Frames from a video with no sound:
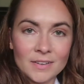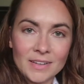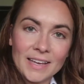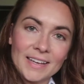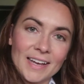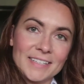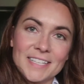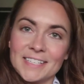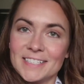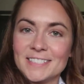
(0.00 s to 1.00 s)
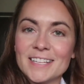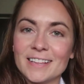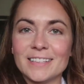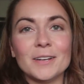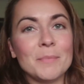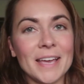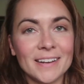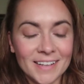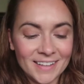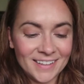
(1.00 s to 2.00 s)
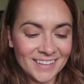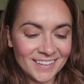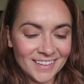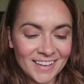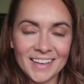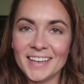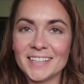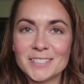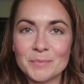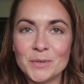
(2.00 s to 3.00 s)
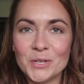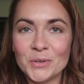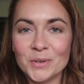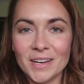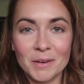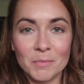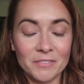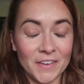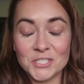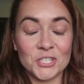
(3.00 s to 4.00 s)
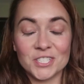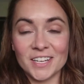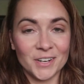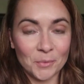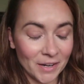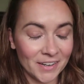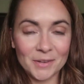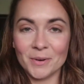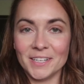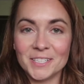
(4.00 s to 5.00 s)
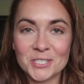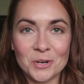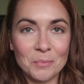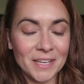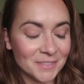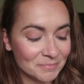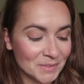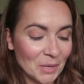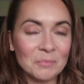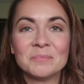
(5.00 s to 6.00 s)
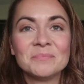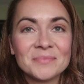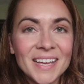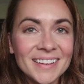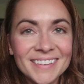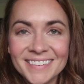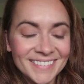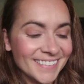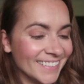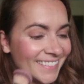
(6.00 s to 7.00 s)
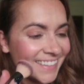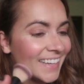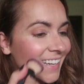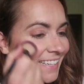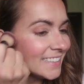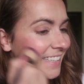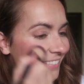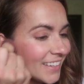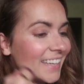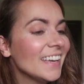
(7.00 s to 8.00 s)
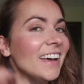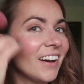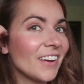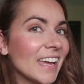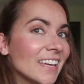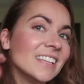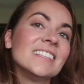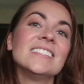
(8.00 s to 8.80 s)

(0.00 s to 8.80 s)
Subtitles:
Okay, I tended to the little man. He had some new Avengers underwear he wanted to show me, so. He's a cutie. Okay.